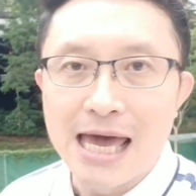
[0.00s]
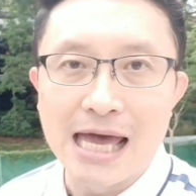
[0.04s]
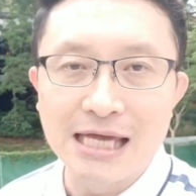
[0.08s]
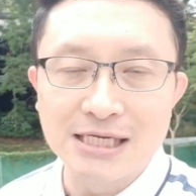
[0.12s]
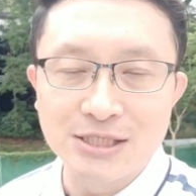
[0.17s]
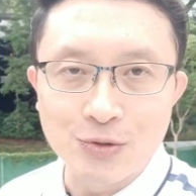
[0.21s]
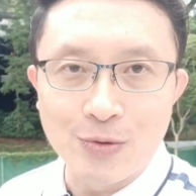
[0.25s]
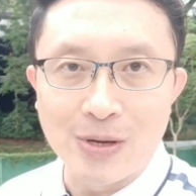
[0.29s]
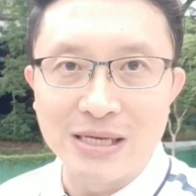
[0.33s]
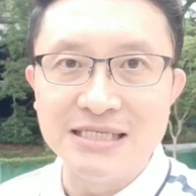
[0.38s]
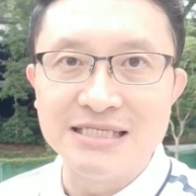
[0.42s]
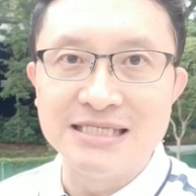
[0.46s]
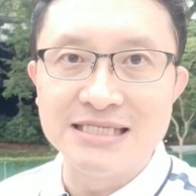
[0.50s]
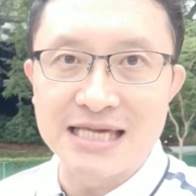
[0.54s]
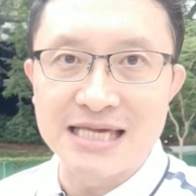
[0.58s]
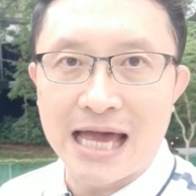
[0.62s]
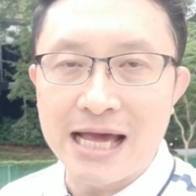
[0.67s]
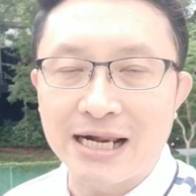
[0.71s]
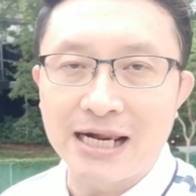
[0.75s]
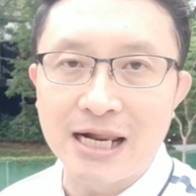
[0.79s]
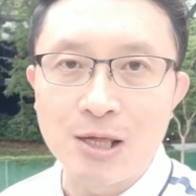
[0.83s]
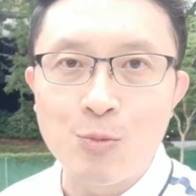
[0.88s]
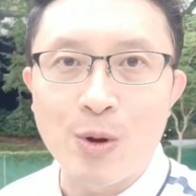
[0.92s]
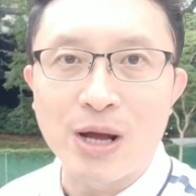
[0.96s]
as to
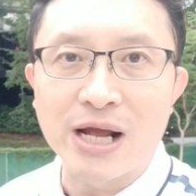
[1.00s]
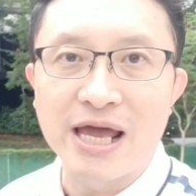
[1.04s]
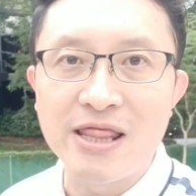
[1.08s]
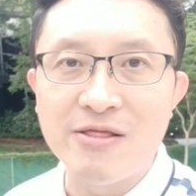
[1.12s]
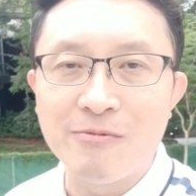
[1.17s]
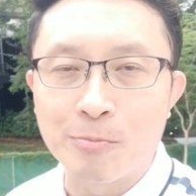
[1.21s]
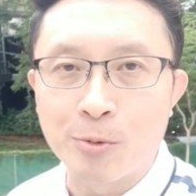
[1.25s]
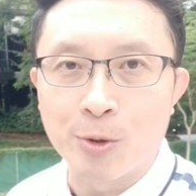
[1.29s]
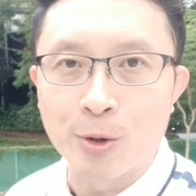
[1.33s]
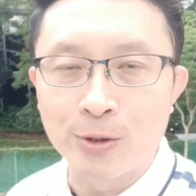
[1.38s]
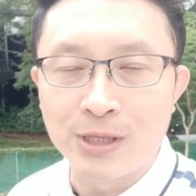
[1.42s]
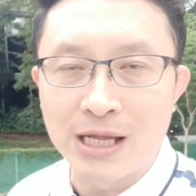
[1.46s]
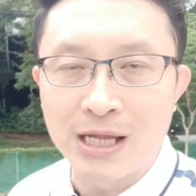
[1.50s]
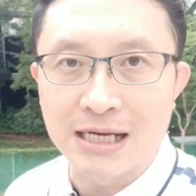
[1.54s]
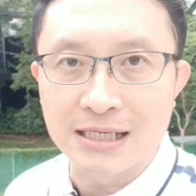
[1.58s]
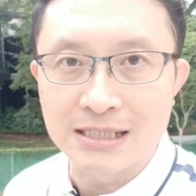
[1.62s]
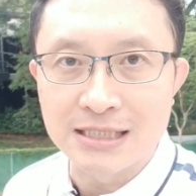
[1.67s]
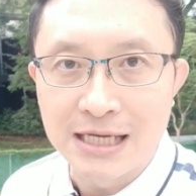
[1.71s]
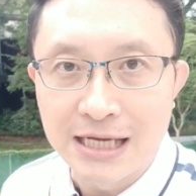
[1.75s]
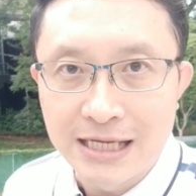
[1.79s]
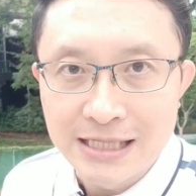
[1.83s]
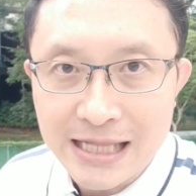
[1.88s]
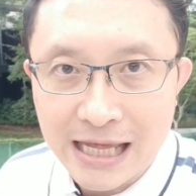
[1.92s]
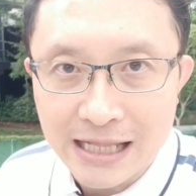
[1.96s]
exactly what kind of product